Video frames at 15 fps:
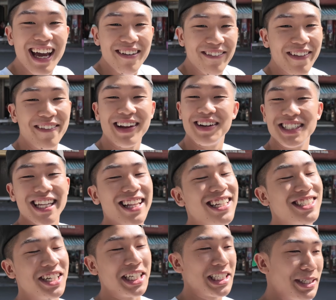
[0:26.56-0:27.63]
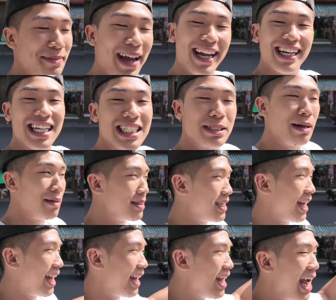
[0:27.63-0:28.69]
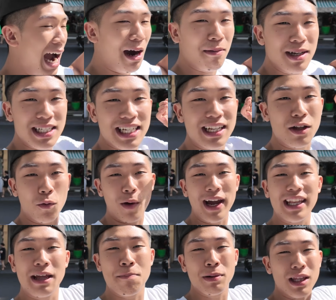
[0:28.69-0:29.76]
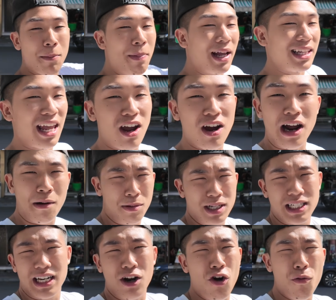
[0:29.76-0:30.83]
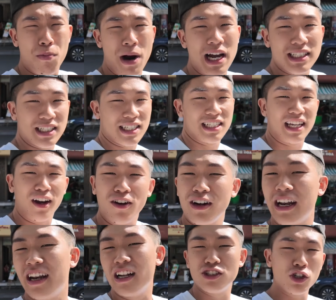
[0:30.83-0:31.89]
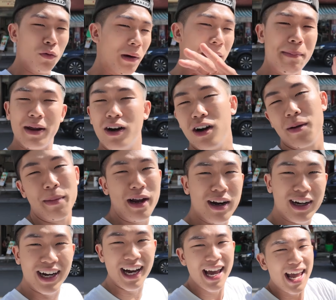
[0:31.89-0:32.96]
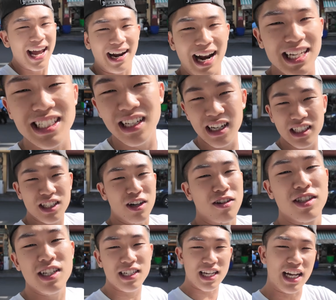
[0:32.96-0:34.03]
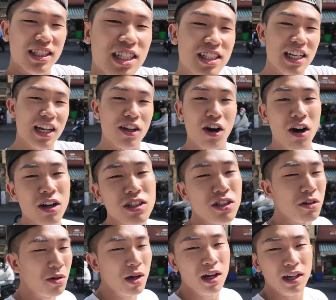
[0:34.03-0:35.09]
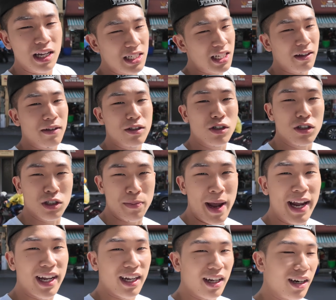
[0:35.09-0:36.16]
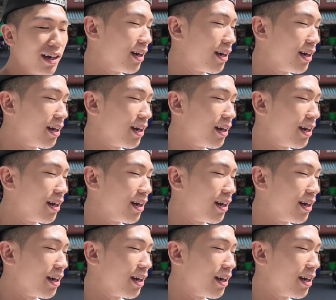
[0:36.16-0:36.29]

But we're gonna say the John smack dizzy out today. I wanna see the way they put the pate on. I wanna see the whole process because I heard that they're doing way better in America and I seen this shit on TikTok just like y'all, so let's see if they're John smacking.